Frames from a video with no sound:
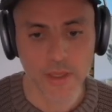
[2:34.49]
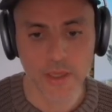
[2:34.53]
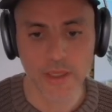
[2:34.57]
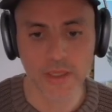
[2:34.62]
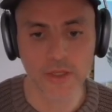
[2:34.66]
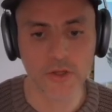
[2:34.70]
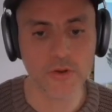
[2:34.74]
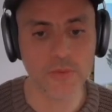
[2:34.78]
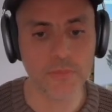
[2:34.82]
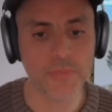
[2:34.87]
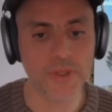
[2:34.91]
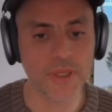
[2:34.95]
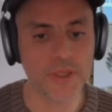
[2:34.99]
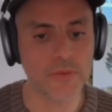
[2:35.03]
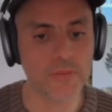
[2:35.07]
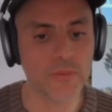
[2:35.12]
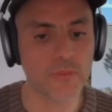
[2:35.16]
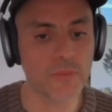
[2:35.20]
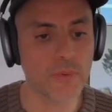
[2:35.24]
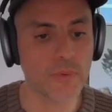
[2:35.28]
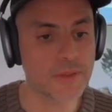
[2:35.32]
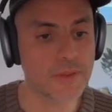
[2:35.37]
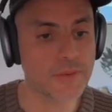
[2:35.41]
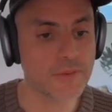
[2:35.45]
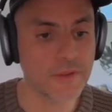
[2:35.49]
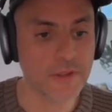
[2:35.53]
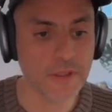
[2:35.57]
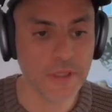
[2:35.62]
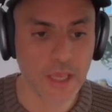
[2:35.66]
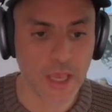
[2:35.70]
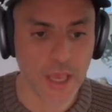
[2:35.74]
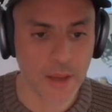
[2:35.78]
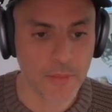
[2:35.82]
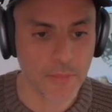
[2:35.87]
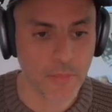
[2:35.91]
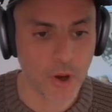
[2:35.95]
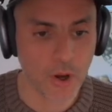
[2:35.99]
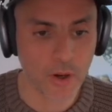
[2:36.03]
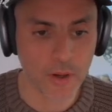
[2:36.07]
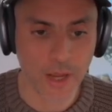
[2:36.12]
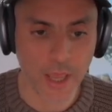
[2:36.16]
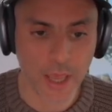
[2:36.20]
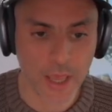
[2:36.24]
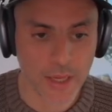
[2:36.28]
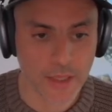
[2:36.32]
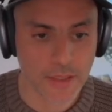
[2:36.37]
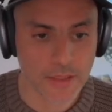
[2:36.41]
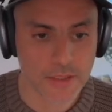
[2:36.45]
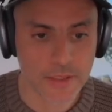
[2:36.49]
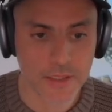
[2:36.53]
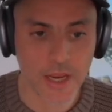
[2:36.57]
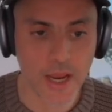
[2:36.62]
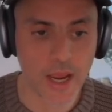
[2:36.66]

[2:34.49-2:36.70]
It could be through a DM on X.